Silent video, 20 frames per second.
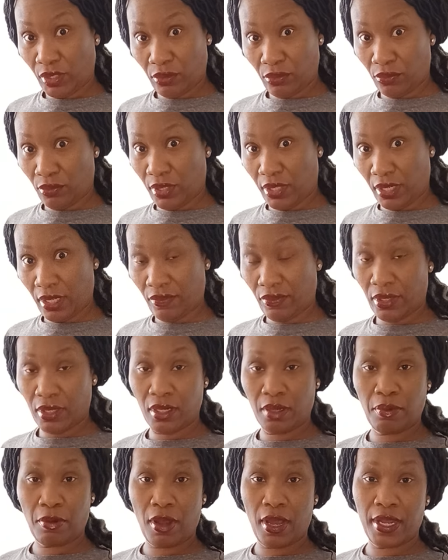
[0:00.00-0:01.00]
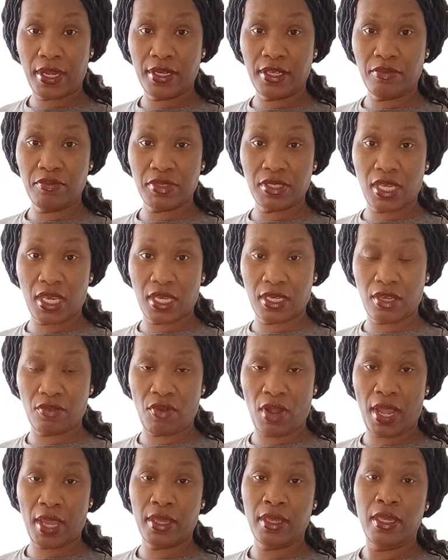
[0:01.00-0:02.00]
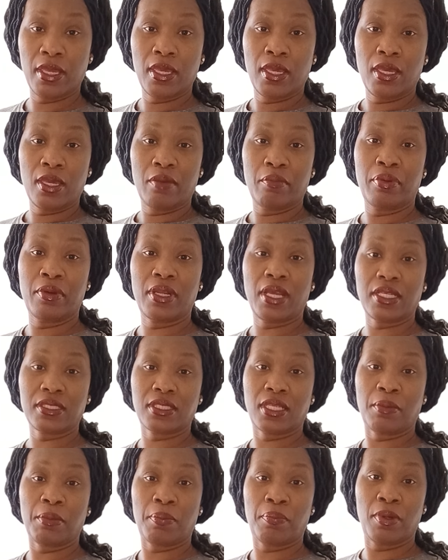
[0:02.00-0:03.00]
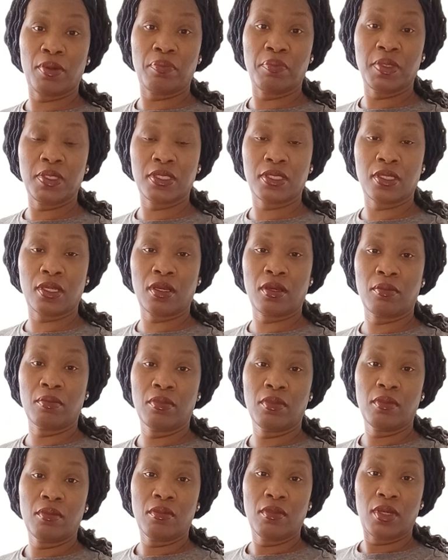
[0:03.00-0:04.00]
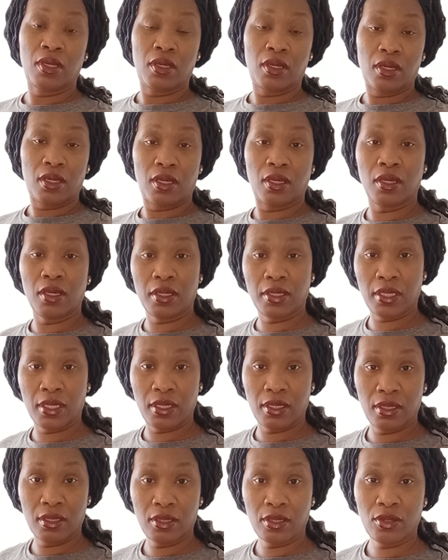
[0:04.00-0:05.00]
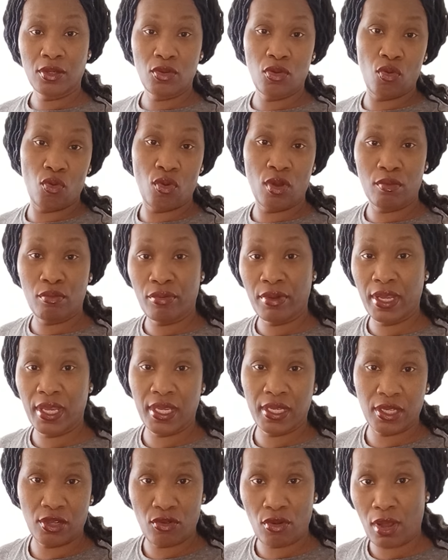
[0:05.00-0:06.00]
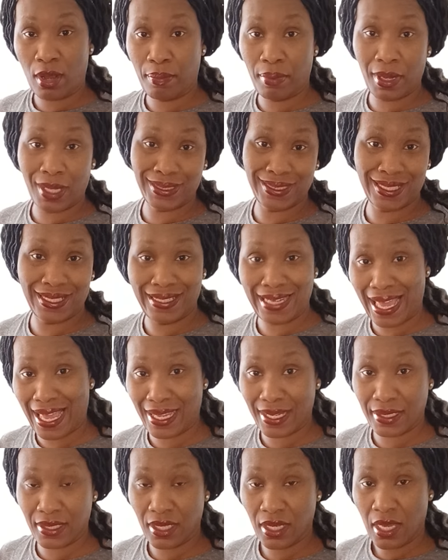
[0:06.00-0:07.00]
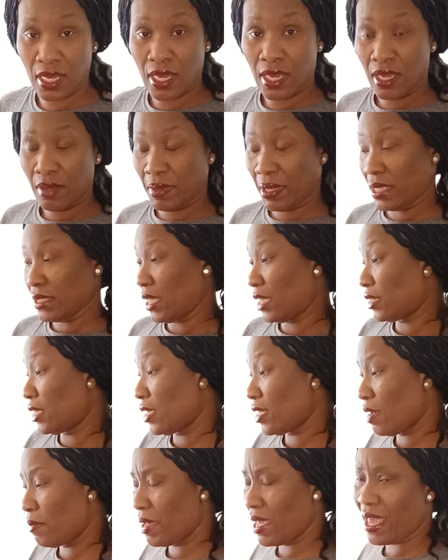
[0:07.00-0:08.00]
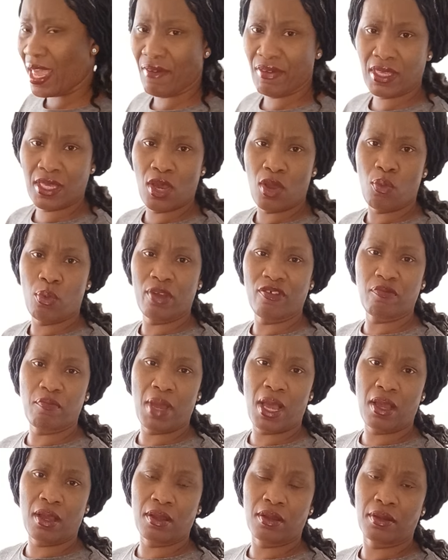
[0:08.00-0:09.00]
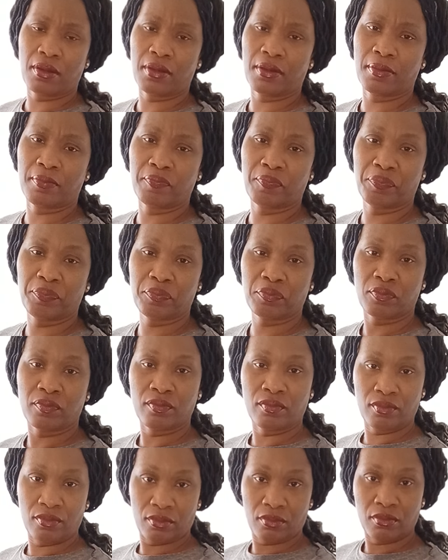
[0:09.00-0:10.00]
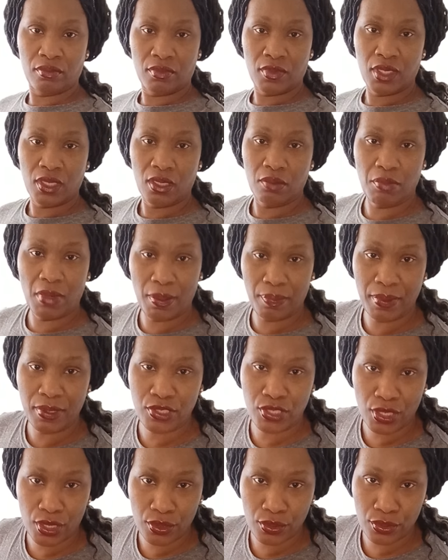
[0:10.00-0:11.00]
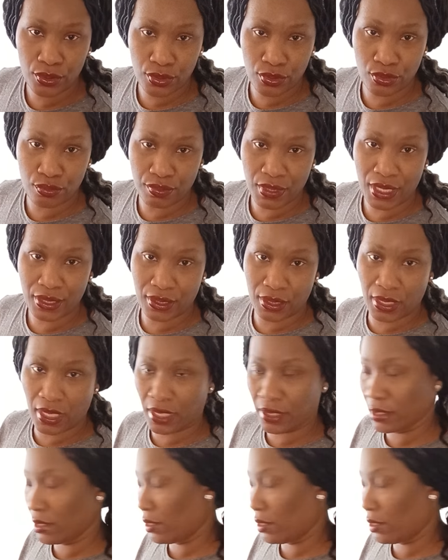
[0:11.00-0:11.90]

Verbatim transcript: whatever. Probably ain't even saying it right. But I said I'm going to put me some honey cornbread in the crock pot tonight. Because I think I'm going to have it go with my, um, might be a chicken noodle soup night tonight,